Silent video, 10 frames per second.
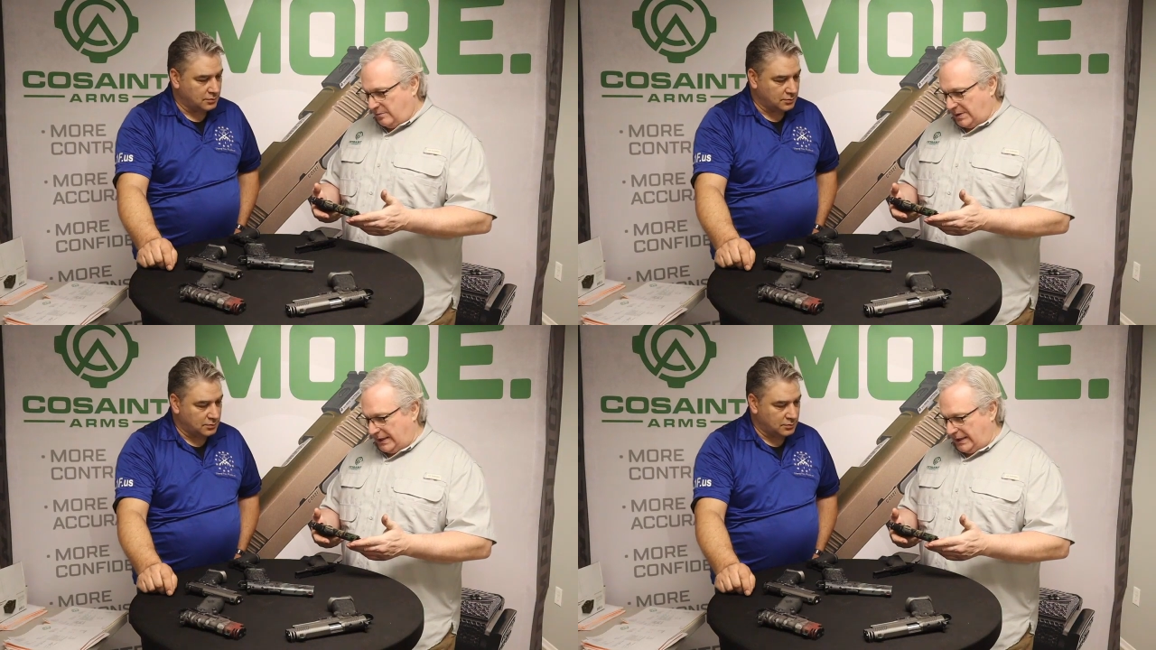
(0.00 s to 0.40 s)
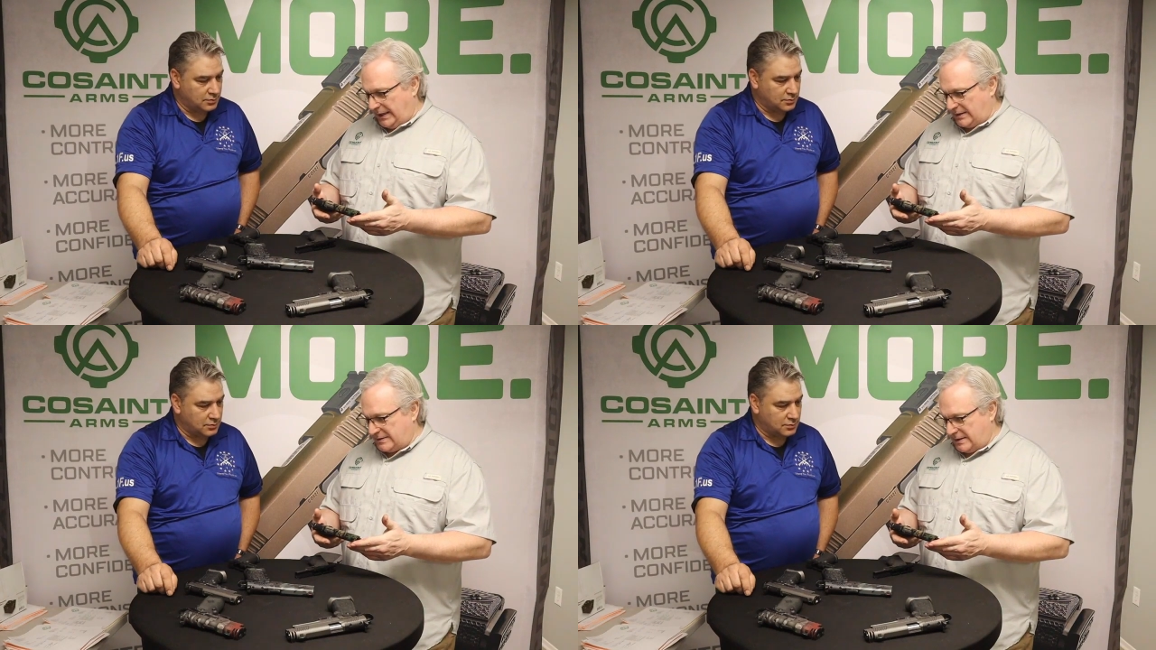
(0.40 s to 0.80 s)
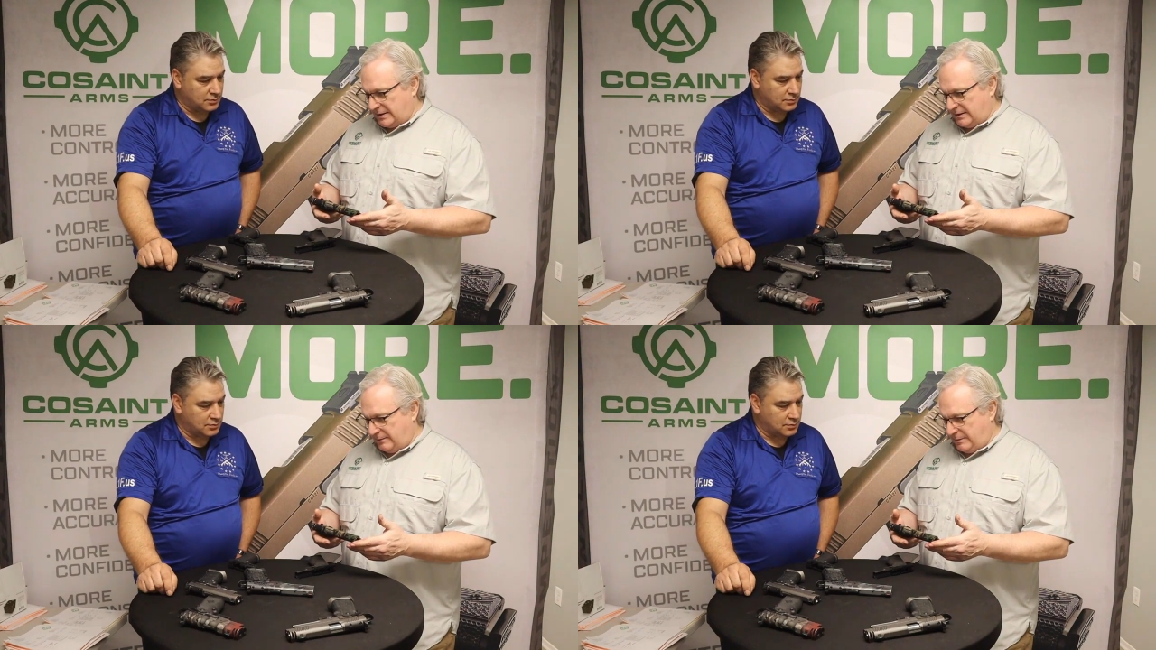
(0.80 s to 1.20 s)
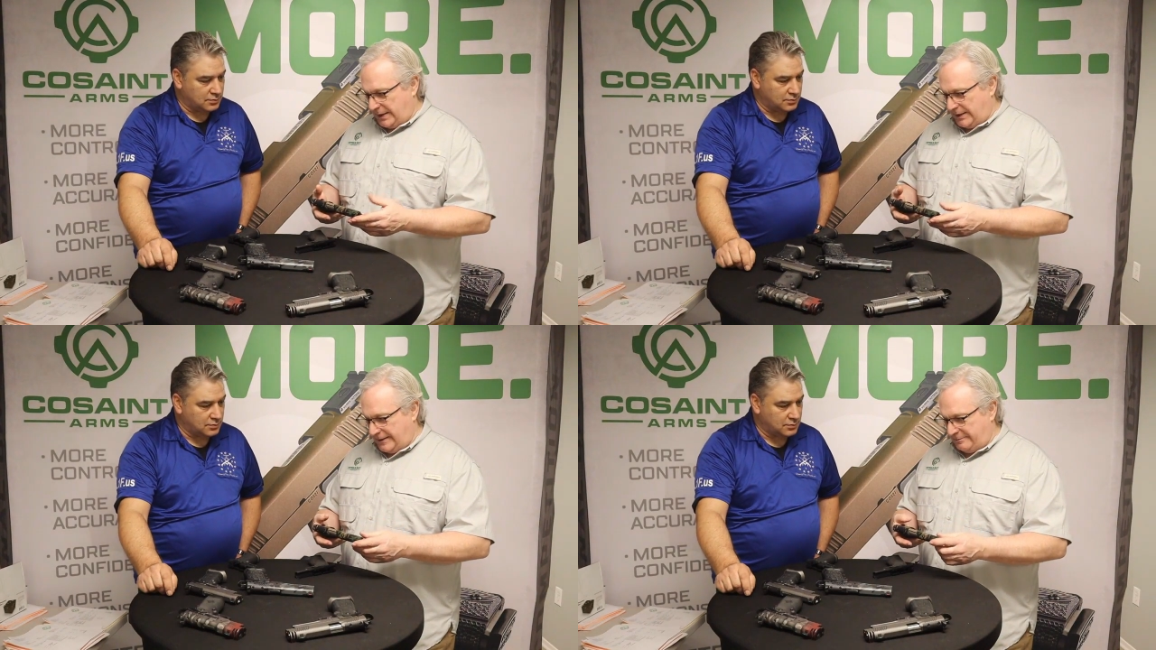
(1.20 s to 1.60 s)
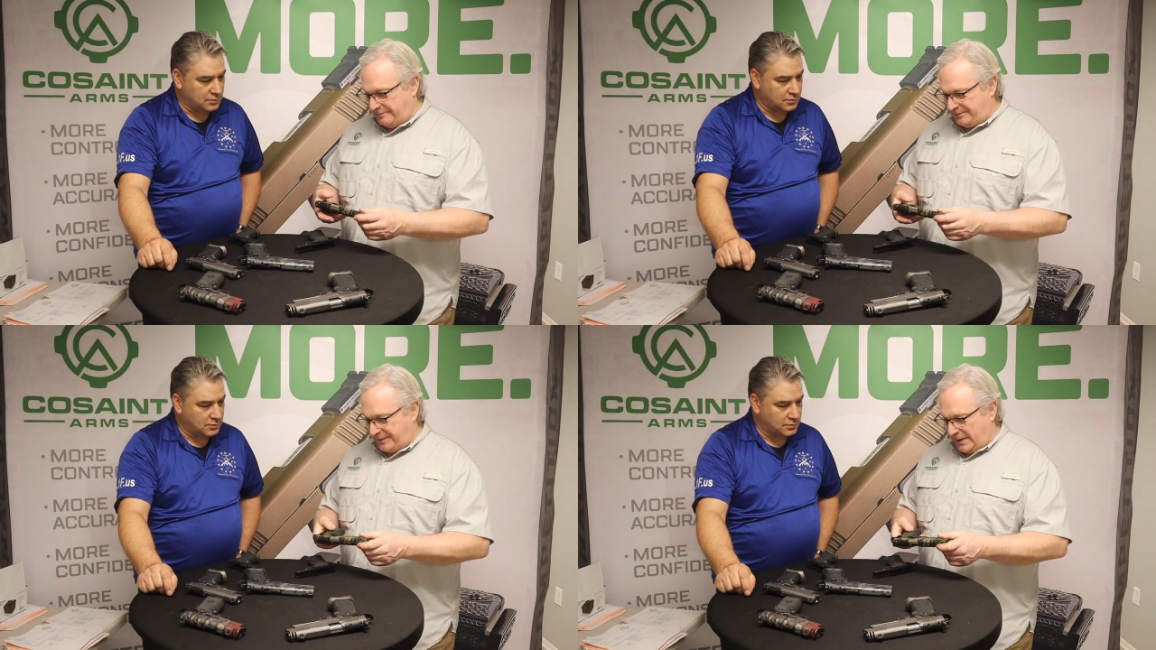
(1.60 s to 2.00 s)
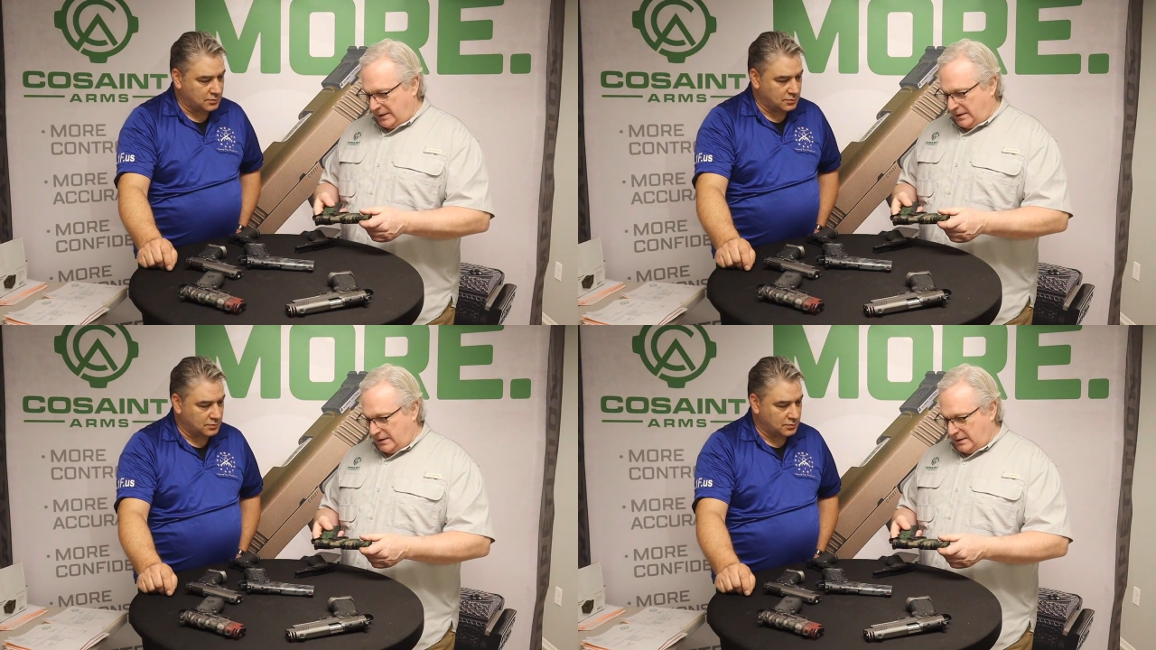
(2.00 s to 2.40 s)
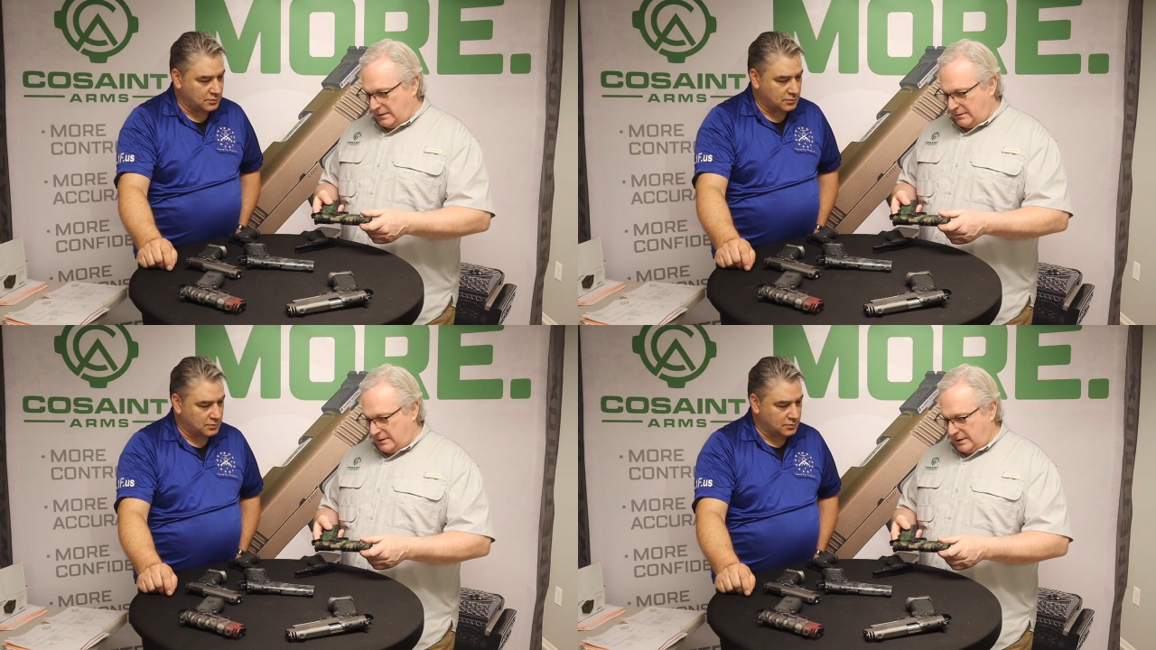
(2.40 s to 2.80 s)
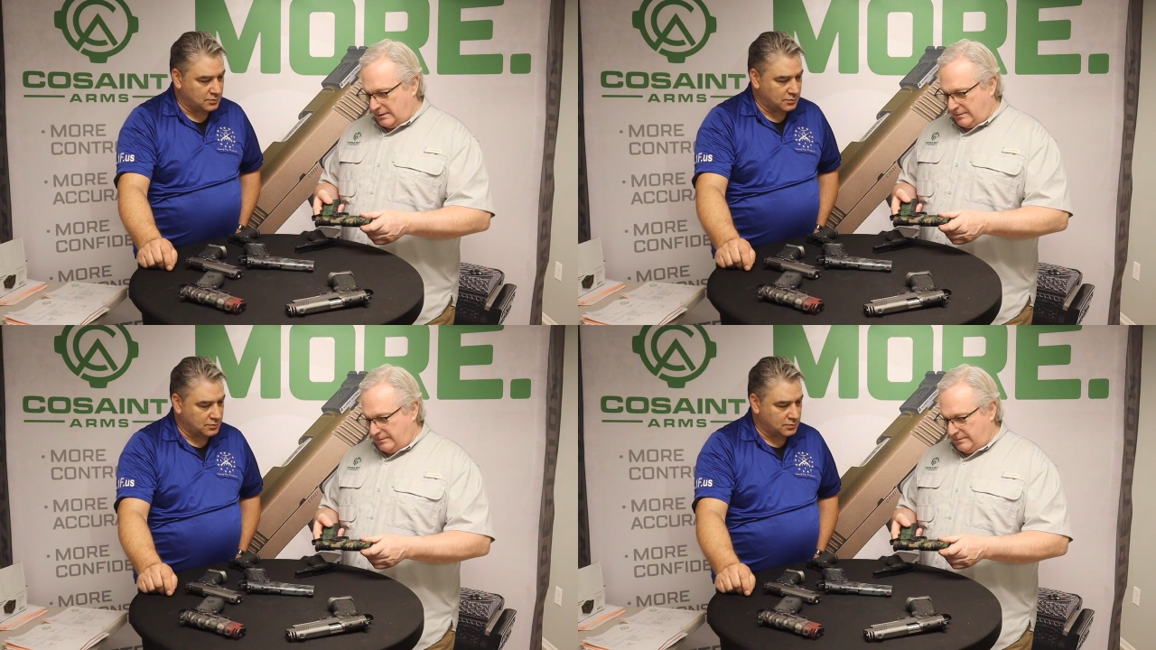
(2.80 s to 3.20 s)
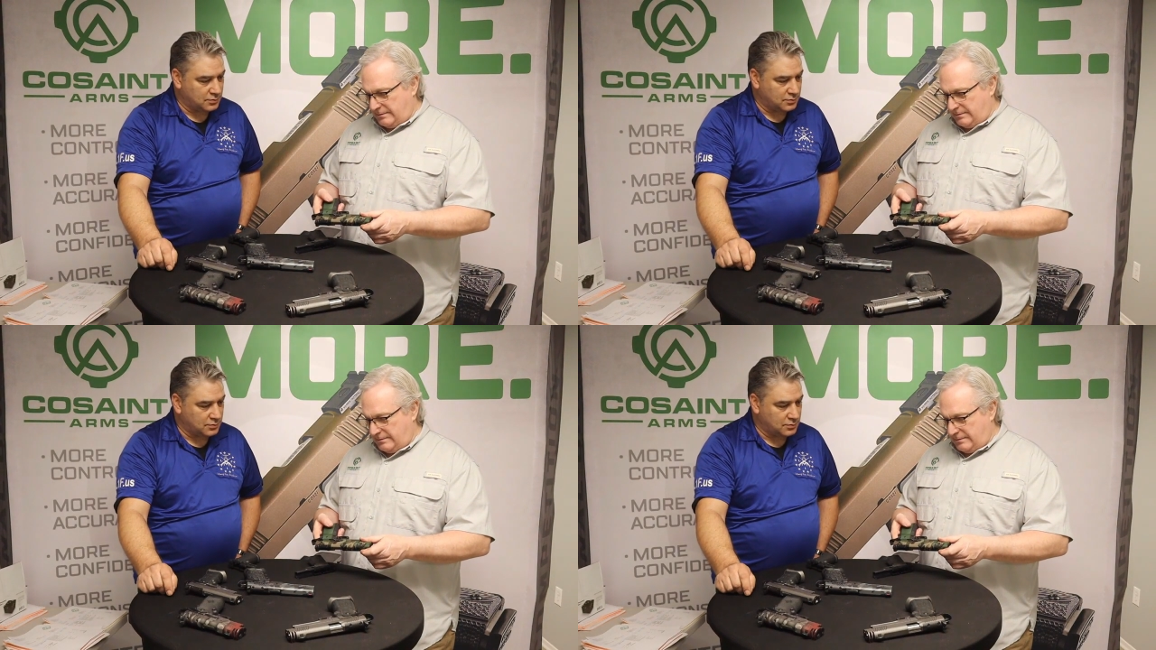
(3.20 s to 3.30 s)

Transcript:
Speaker 1: but it has the um, the the